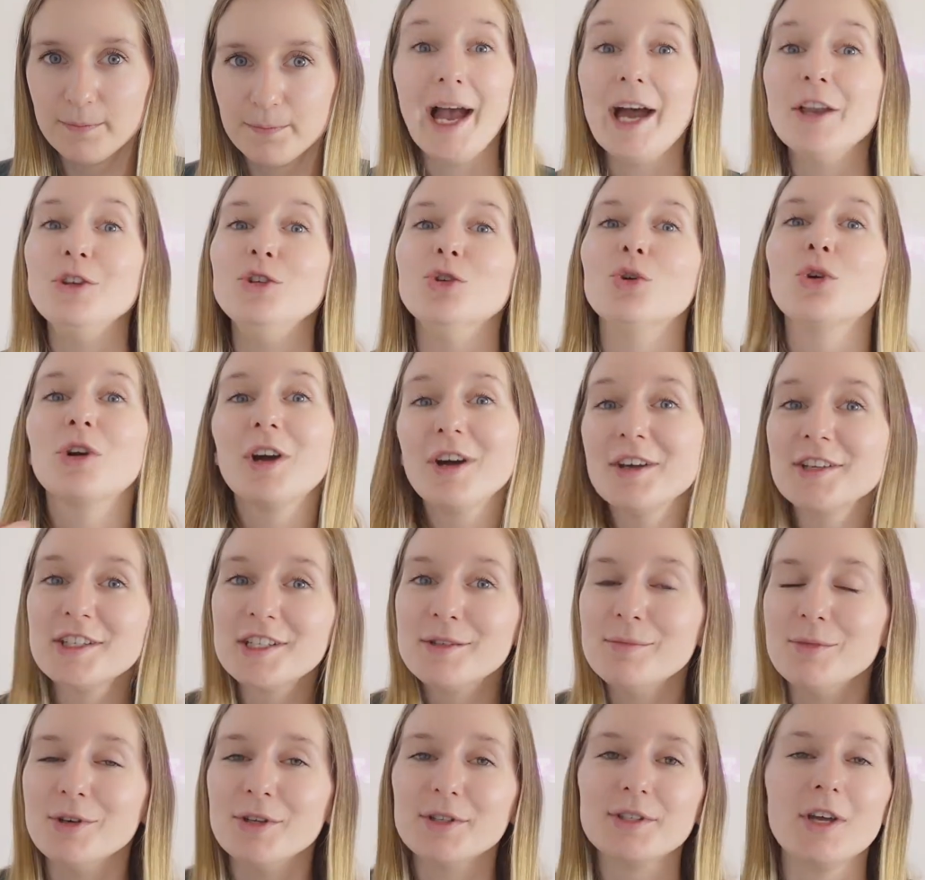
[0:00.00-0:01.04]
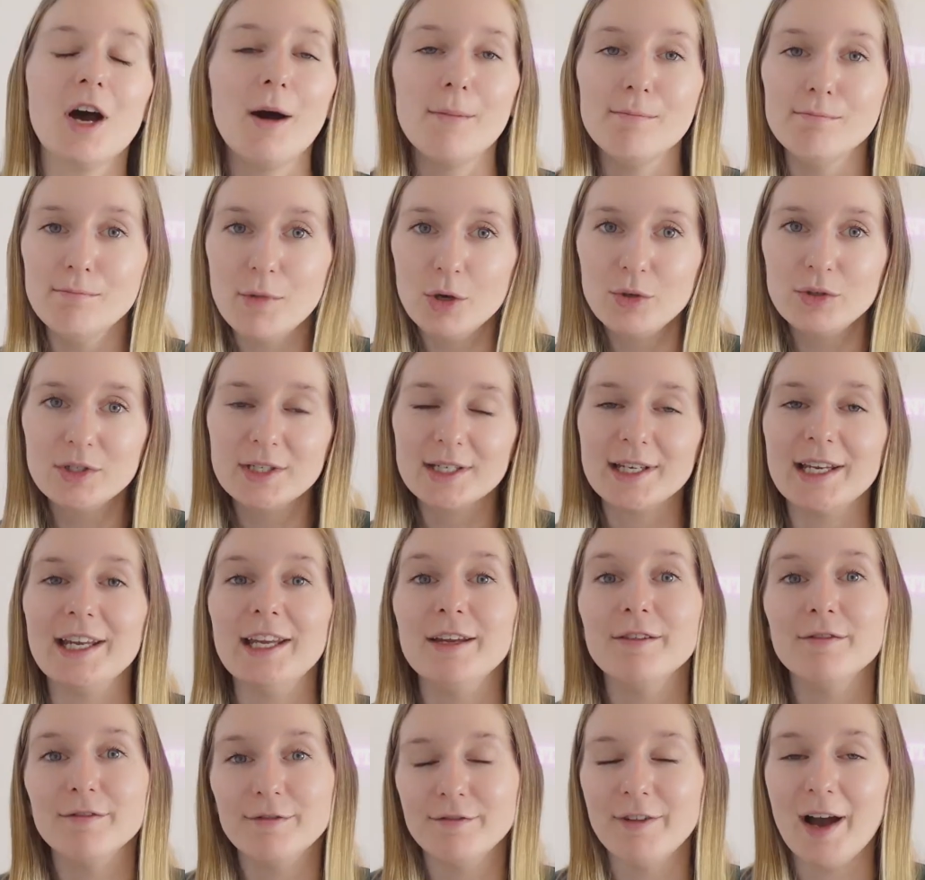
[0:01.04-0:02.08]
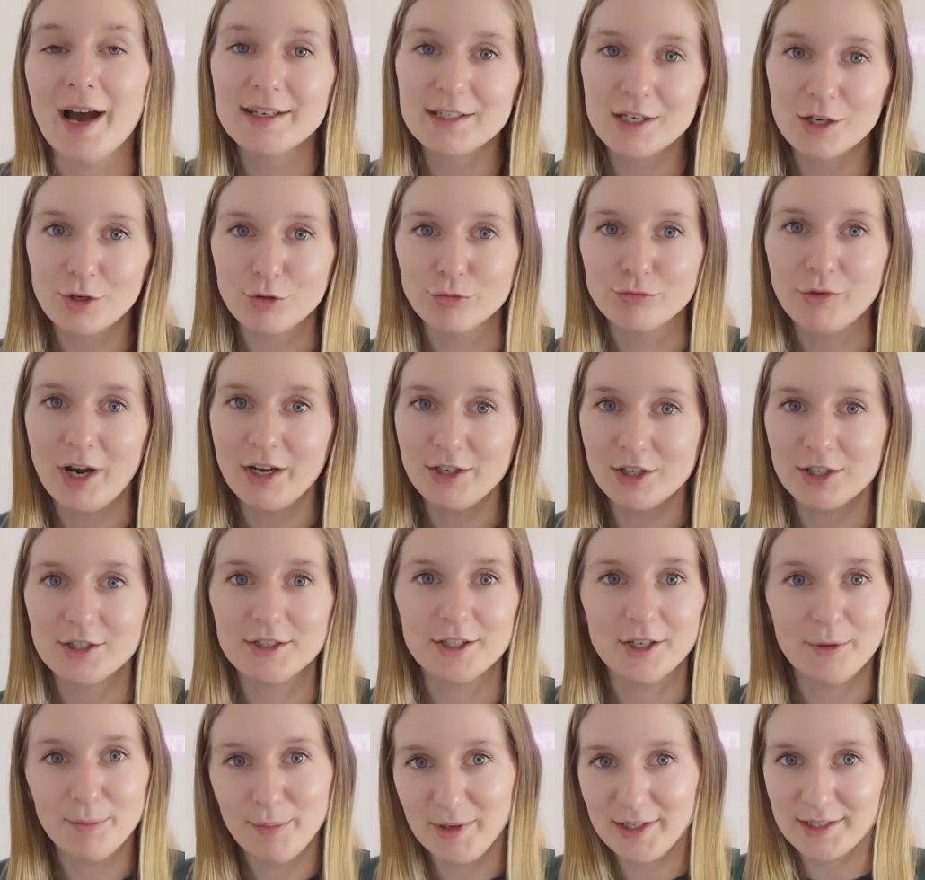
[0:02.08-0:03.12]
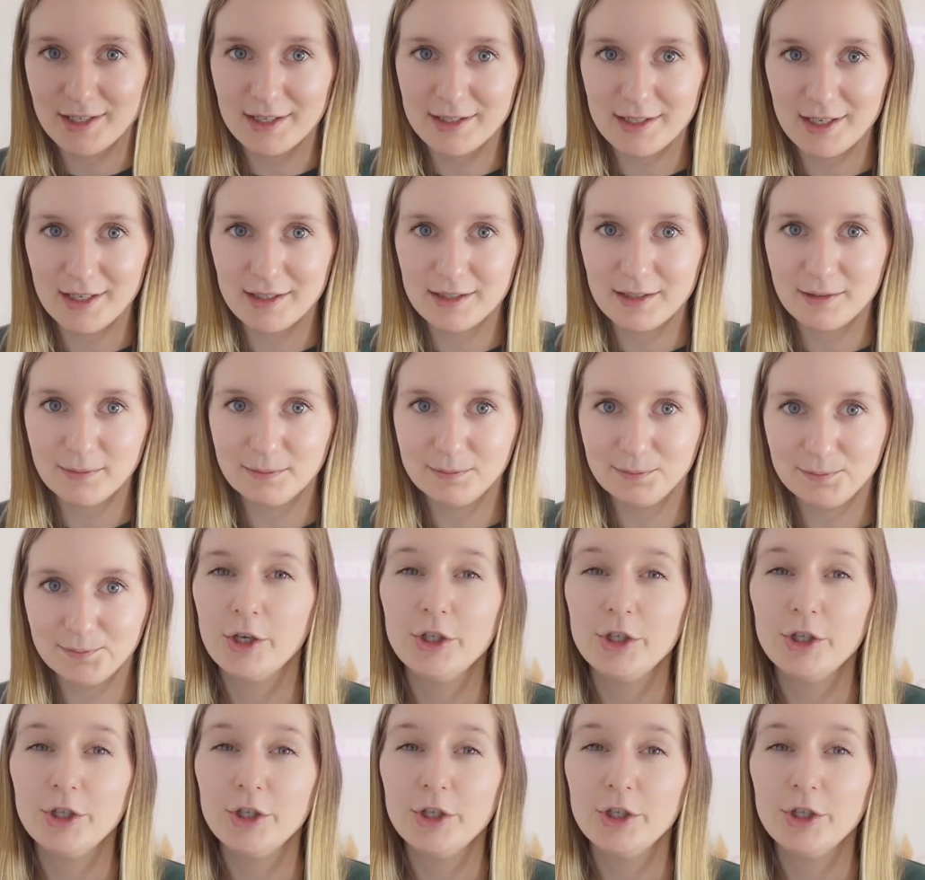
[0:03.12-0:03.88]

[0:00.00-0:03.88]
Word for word: and your customers are mostly VAT registered businesses.